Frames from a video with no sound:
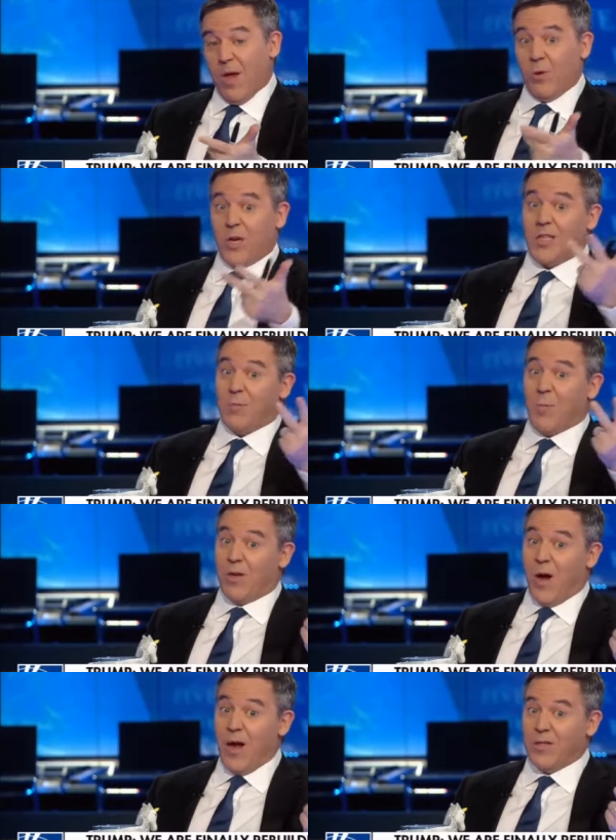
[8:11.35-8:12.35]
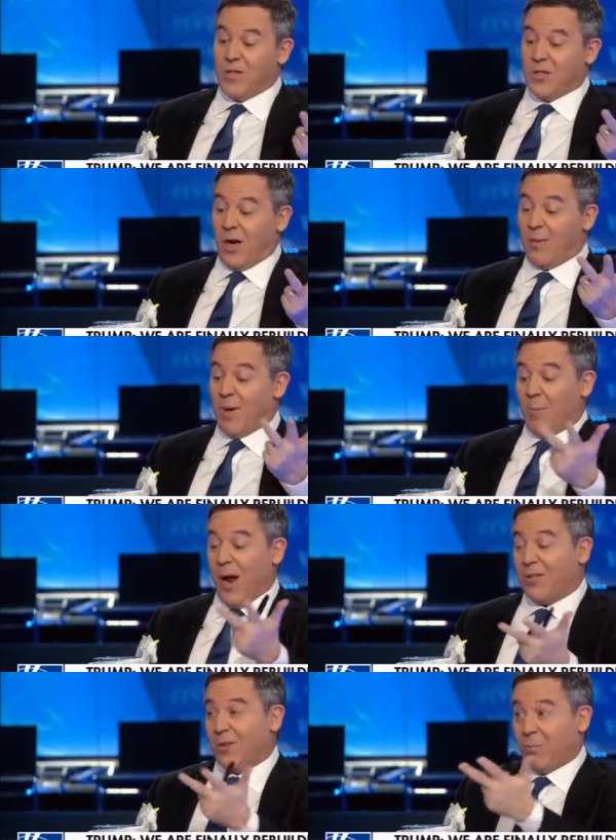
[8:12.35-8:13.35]
He talks about guns. He's talking about
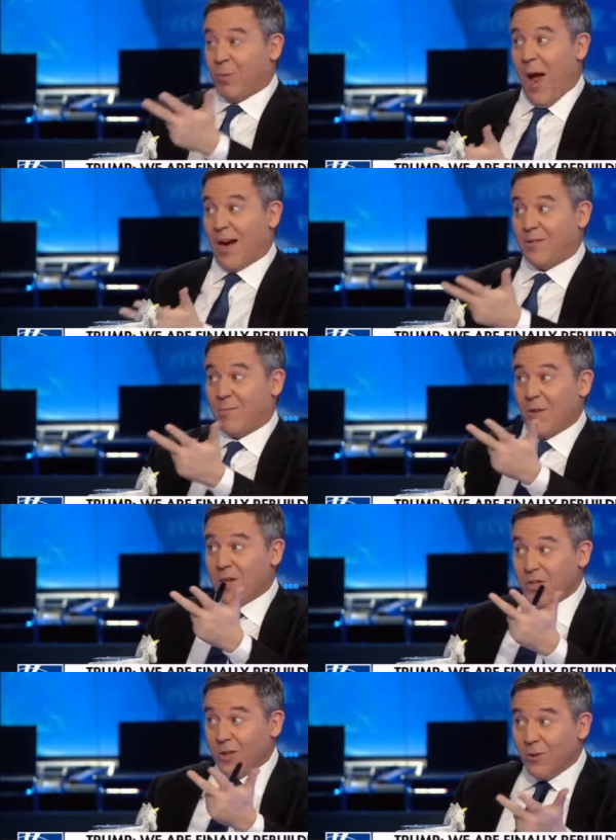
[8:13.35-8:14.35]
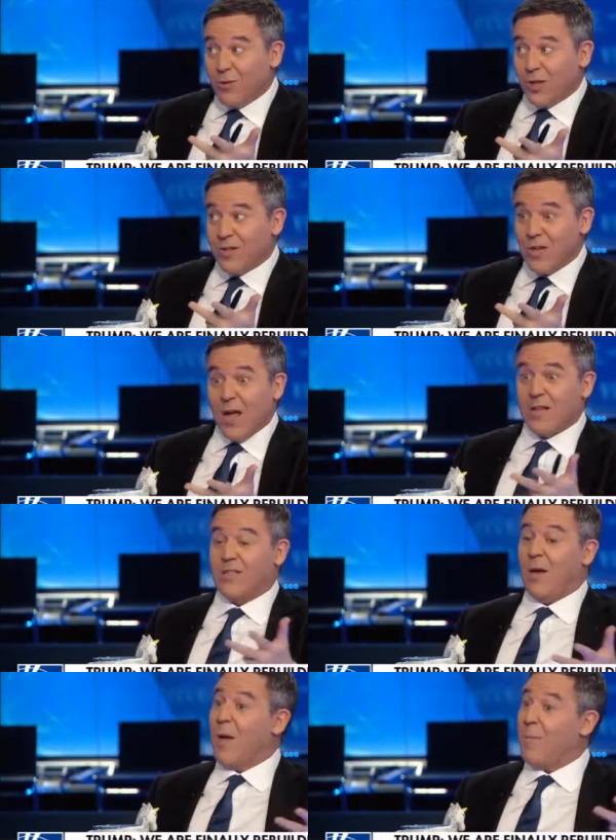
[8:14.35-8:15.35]
practical, proactive solutions that
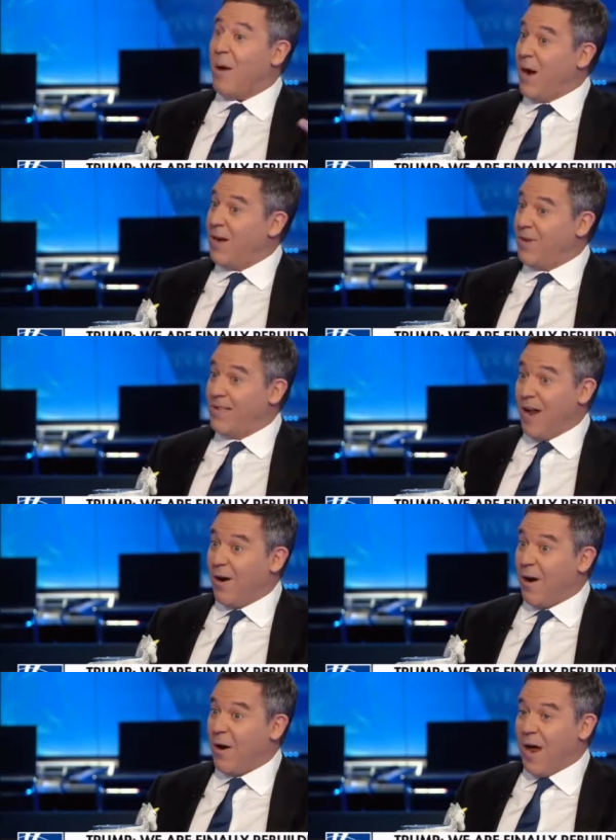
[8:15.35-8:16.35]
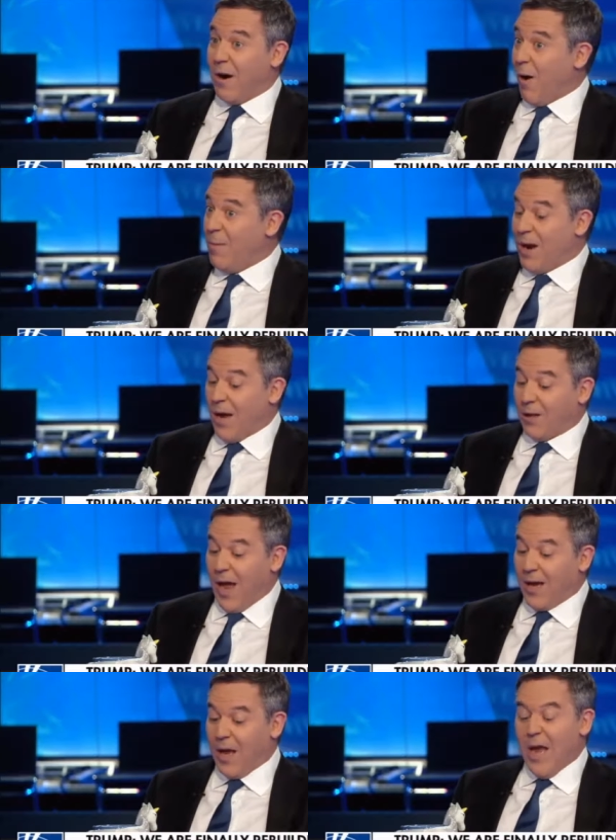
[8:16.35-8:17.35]
some that might even NRA might not
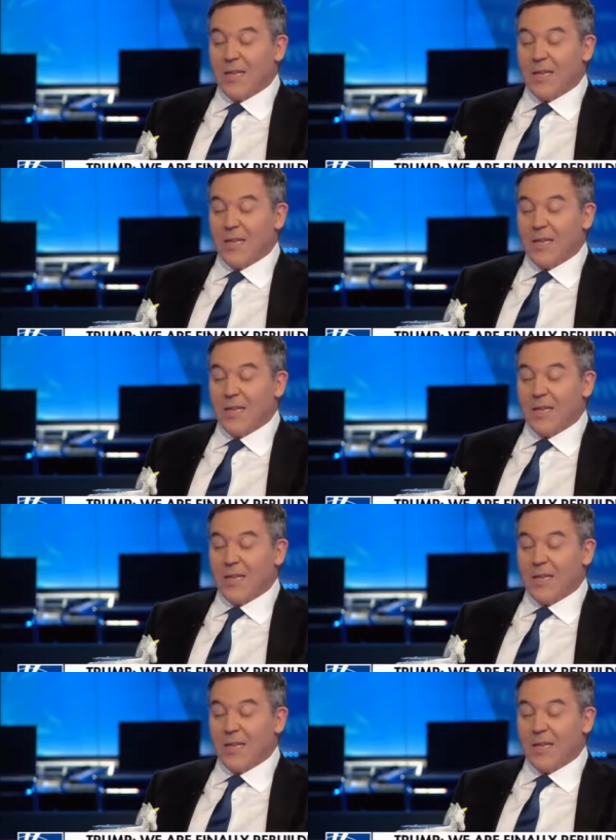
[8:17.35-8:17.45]
like.